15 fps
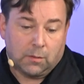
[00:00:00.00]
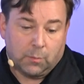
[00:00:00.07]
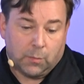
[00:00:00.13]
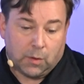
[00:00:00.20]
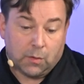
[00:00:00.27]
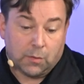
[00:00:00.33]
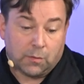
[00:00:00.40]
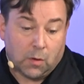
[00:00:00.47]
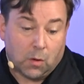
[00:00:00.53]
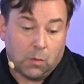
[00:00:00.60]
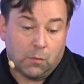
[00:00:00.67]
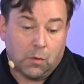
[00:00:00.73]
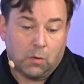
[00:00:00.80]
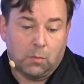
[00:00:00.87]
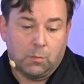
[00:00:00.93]
Because the
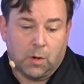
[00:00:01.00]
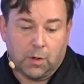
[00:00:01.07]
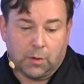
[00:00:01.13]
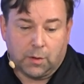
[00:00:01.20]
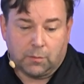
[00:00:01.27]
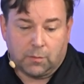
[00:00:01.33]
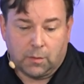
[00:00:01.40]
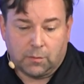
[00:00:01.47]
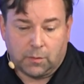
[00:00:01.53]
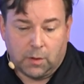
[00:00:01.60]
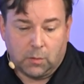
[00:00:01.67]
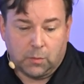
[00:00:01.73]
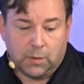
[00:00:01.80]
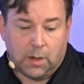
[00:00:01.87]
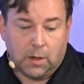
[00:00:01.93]
overall market
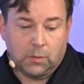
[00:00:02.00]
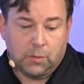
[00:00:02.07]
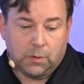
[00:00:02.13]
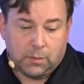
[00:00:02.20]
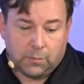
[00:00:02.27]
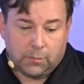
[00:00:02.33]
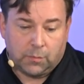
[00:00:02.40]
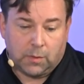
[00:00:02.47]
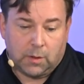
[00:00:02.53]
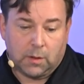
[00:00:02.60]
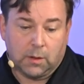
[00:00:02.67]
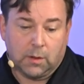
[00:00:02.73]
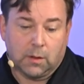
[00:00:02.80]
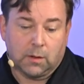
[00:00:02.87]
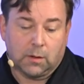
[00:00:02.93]
slowed down
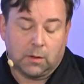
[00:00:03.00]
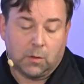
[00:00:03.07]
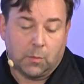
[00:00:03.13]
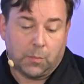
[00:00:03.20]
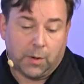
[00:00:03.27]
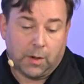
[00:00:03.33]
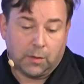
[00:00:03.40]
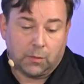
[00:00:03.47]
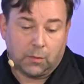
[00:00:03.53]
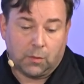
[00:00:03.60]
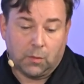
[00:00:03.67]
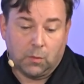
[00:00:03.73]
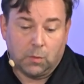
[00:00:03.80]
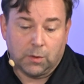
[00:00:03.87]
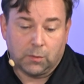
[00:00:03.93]
compared to
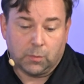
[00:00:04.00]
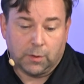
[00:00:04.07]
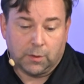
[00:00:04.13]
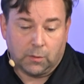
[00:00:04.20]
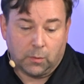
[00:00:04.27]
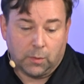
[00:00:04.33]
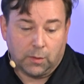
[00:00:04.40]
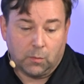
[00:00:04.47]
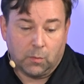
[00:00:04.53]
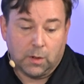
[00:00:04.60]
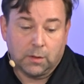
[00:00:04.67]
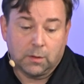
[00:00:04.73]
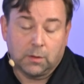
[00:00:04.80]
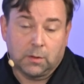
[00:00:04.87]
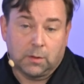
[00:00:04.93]
Q1 2021.